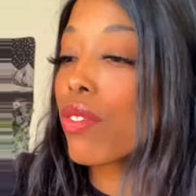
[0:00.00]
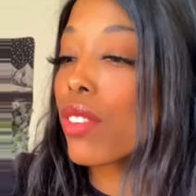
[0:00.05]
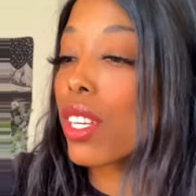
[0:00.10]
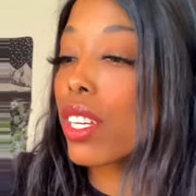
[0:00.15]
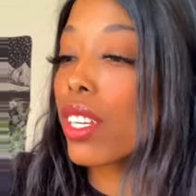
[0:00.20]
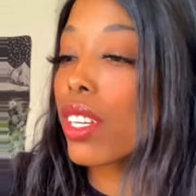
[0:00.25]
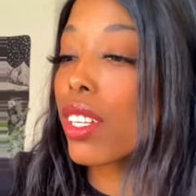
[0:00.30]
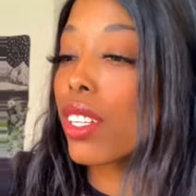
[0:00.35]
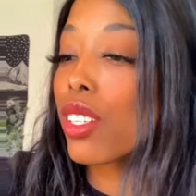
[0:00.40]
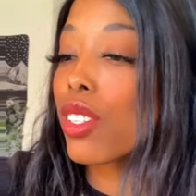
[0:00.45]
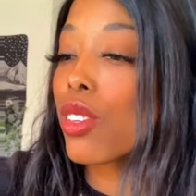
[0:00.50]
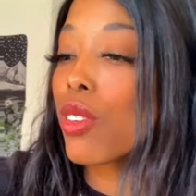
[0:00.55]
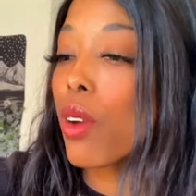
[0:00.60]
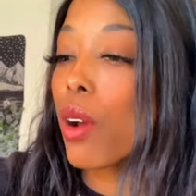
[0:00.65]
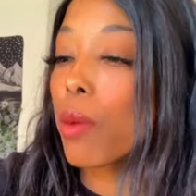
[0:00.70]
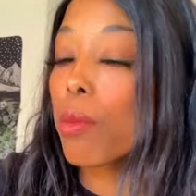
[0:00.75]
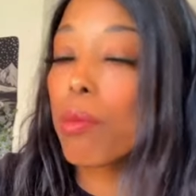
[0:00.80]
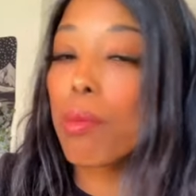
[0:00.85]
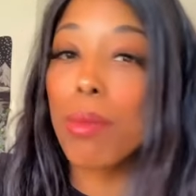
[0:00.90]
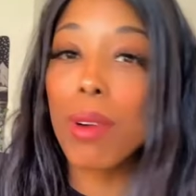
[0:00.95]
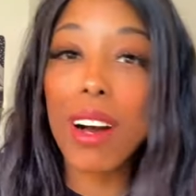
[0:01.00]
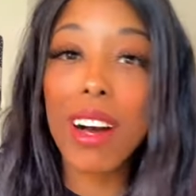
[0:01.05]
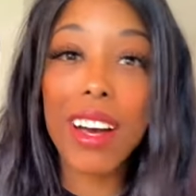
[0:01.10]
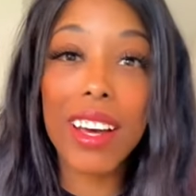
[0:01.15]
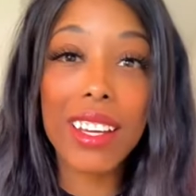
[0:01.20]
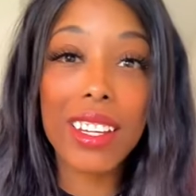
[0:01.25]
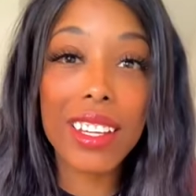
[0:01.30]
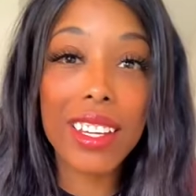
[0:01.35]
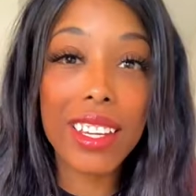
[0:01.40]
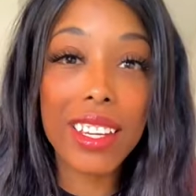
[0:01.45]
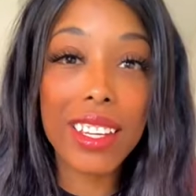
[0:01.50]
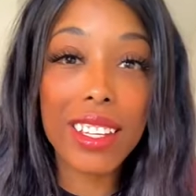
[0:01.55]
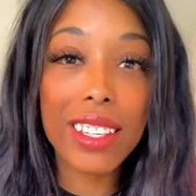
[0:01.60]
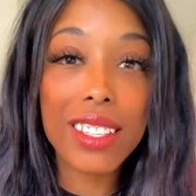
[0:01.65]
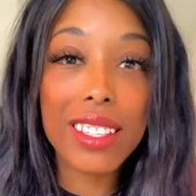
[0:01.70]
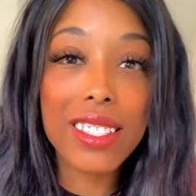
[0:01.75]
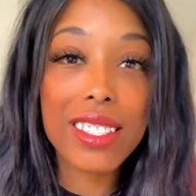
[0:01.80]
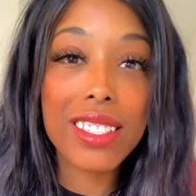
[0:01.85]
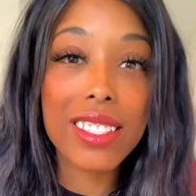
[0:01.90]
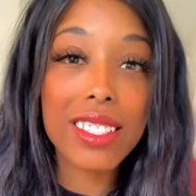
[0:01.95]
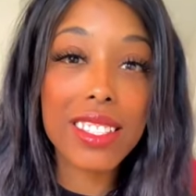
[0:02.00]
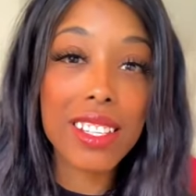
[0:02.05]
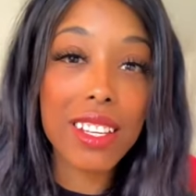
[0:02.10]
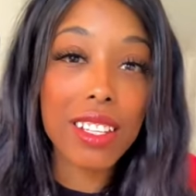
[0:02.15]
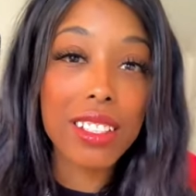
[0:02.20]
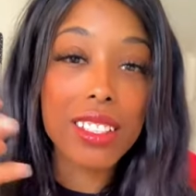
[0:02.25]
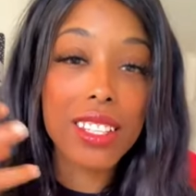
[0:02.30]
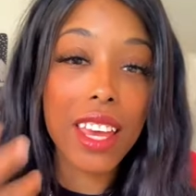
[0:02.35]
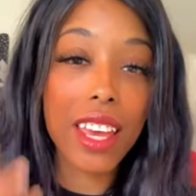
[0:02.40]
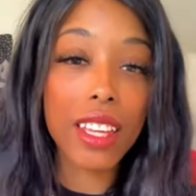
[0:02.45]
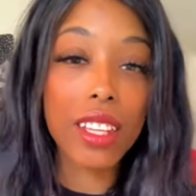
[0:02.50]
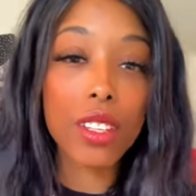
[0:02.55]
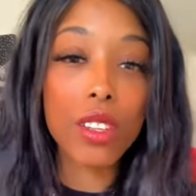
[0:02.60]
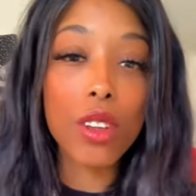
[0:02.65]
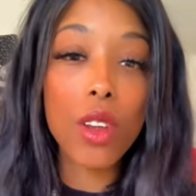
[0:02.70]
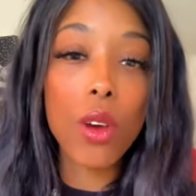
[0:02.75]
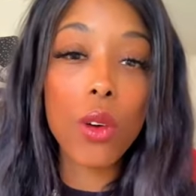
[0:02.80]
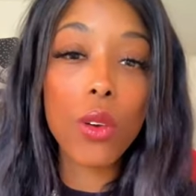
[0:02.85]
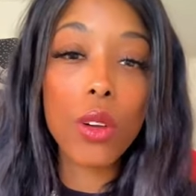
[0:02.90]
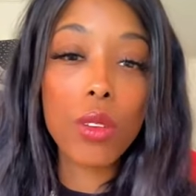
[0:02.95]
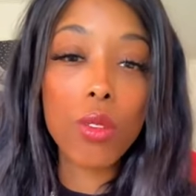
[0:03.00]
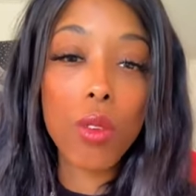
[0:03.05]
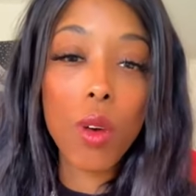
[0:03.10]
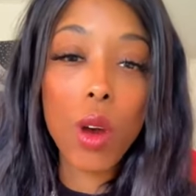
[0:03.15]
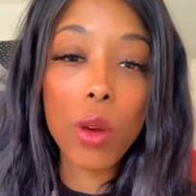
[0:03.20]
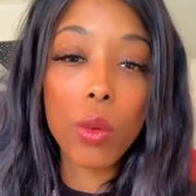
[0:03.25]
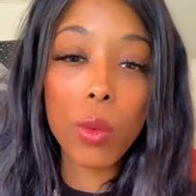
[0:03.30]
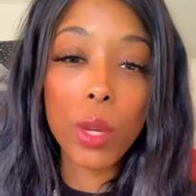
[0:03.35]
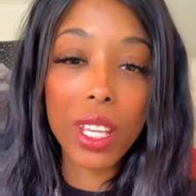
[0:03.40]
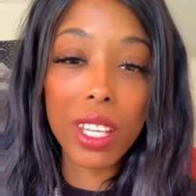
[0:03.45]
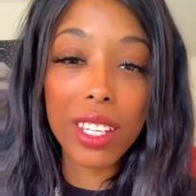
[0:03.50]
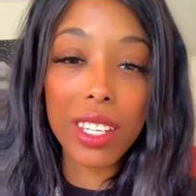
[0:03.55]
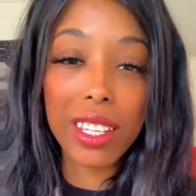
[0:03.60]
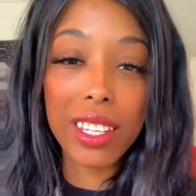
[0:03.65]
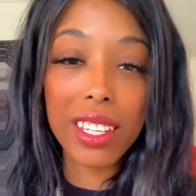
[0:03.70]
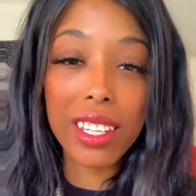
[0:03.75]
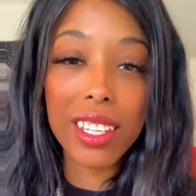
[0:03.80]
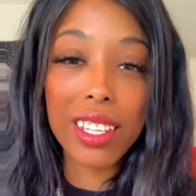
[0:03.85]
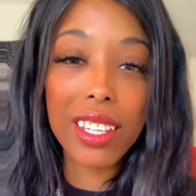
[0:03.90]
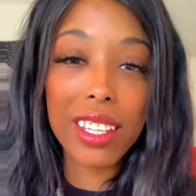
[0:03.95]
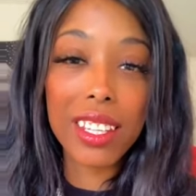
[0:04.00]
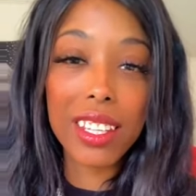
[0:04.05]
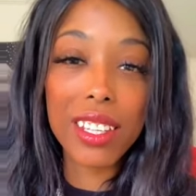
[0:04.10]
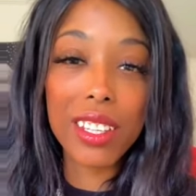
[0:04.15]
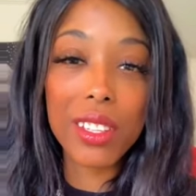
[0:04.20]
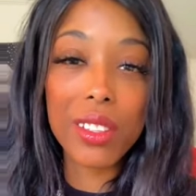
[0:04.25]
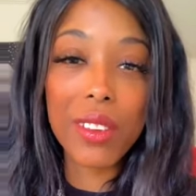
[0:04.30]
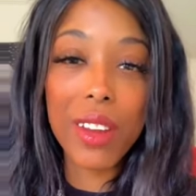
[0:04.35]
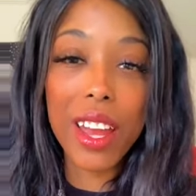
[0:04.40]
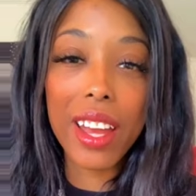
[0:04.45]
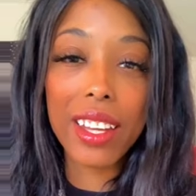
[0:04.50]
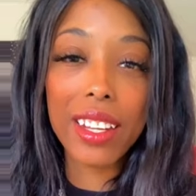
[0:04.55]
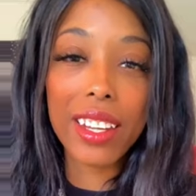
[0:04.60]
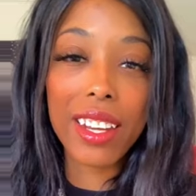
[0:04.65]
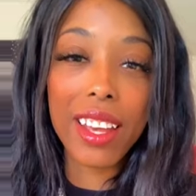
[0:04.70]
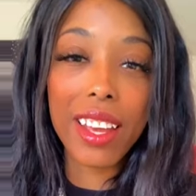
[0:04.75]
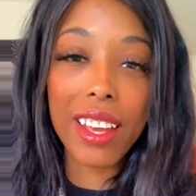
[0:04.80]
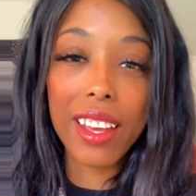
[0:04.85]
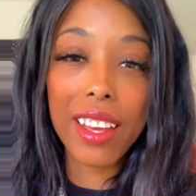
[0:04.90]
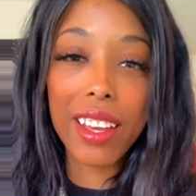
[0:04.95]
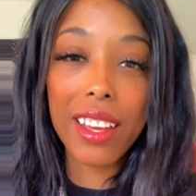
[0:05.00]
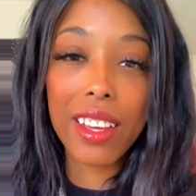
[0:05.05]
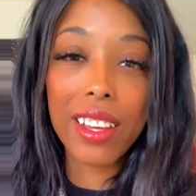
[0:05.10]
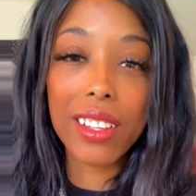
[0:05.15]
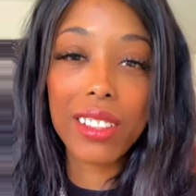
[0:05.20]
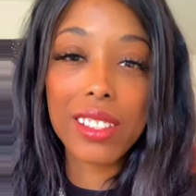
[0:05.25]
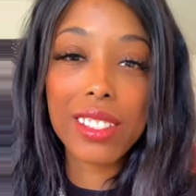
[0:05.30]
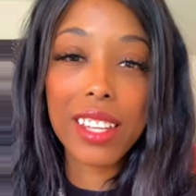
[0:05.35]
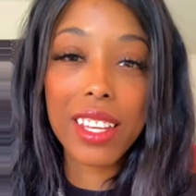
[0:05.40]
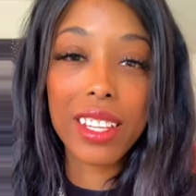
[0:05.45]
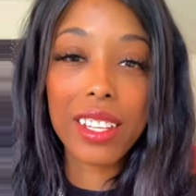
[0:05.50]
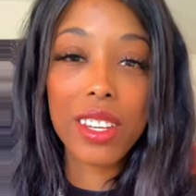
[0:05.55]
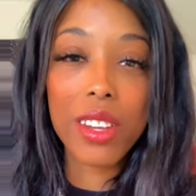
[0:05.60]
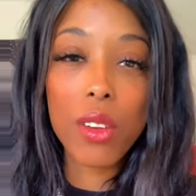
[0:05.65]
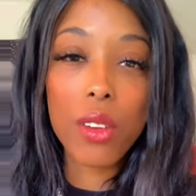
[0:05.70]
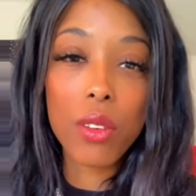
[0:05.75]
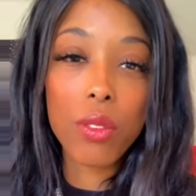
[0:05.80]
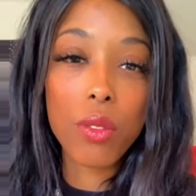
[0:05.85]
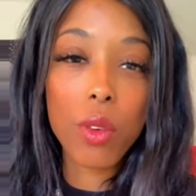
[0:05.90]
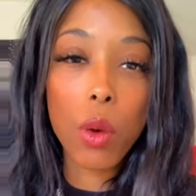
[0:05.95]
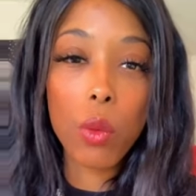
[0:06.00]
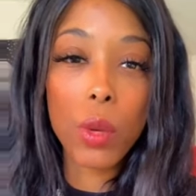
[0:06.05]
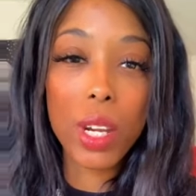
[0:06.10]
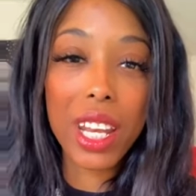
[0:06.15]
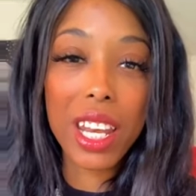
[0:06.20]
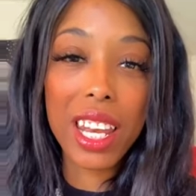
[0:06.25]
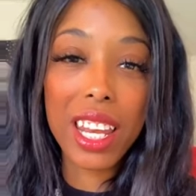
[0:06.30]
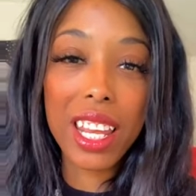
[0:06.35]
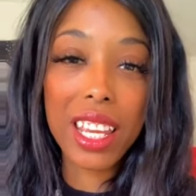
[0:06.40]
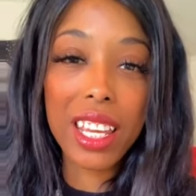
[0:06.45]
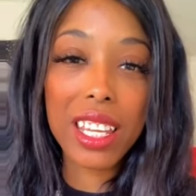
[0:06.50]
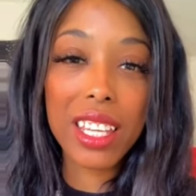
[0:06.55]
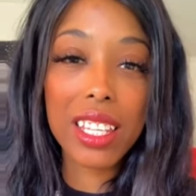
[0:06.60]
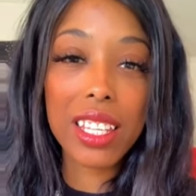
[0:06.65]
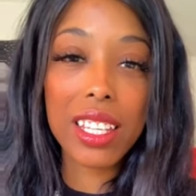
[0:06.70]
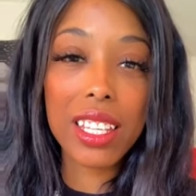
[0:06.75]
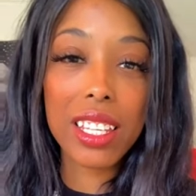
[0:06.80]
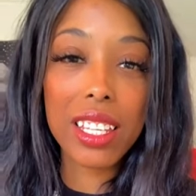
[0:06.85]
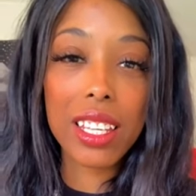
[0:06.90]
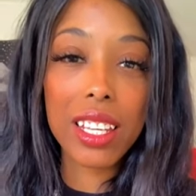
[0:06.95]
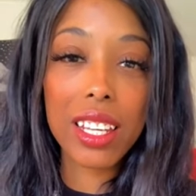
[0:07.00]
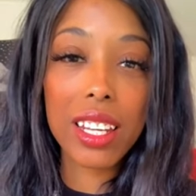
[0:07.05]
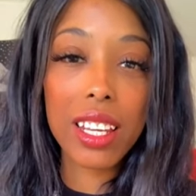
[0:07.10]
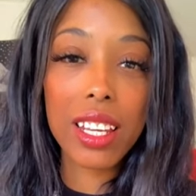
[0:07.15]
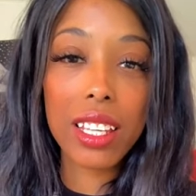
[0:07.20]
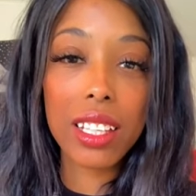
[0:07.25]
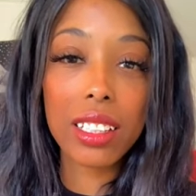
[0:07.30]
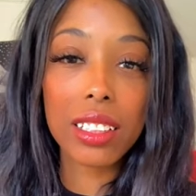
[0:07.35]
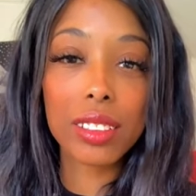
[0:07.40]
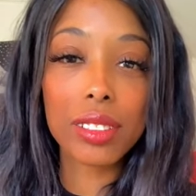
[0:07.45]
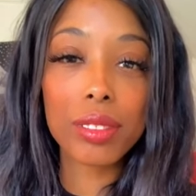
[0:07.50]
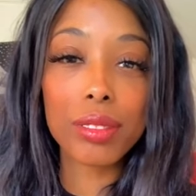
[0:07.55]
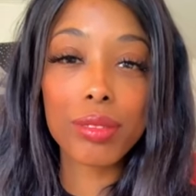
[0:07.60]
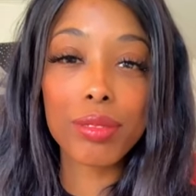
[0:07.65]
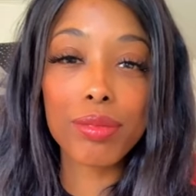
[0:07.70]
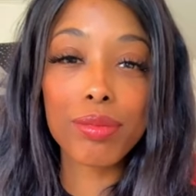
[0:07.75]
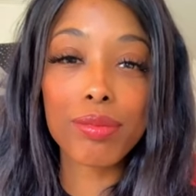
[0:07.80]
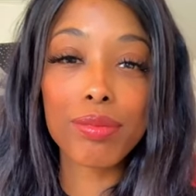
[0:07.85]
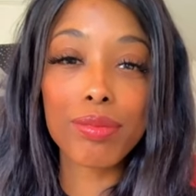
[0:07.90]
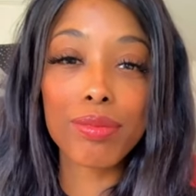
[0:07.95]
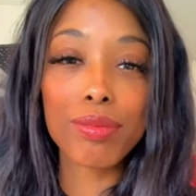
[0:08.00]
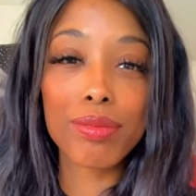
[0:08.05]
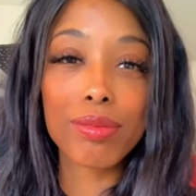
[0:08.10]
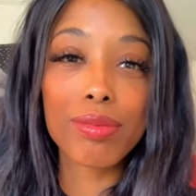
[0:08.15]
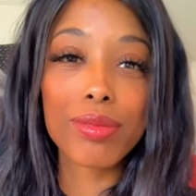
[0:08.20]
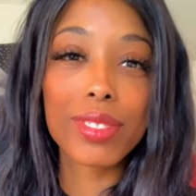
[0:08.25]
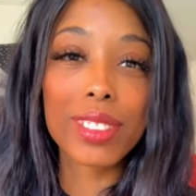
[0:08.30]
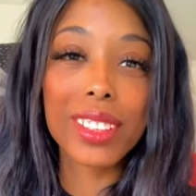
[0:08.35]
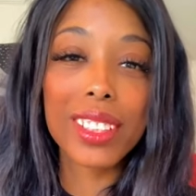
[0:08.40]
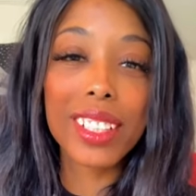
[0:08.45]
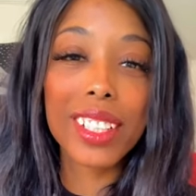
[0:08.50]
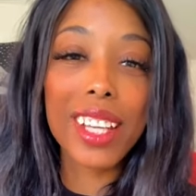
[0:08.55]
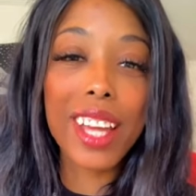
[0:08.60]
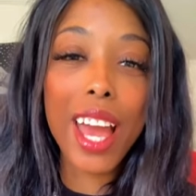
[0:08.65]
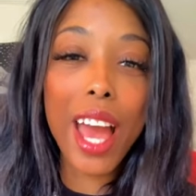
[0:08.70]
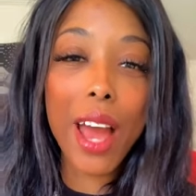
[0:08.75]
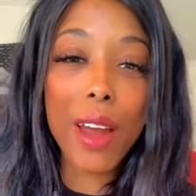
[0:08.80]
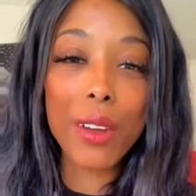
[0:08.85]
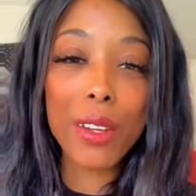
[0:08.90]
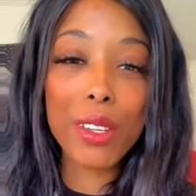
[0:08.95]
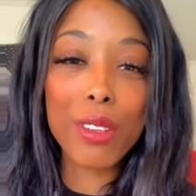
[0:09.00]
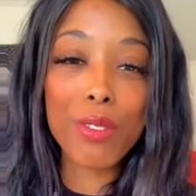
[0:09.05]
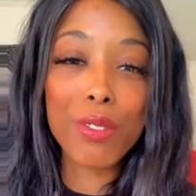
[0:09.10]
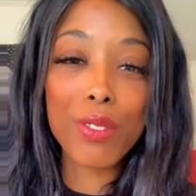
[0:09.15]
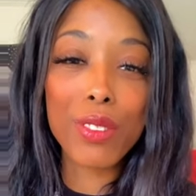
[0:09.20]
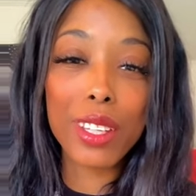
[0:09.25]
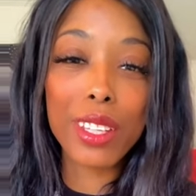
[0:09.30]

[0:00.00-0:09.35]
feel into our bodies, take note of what we need right now. Take note of what we need. How are you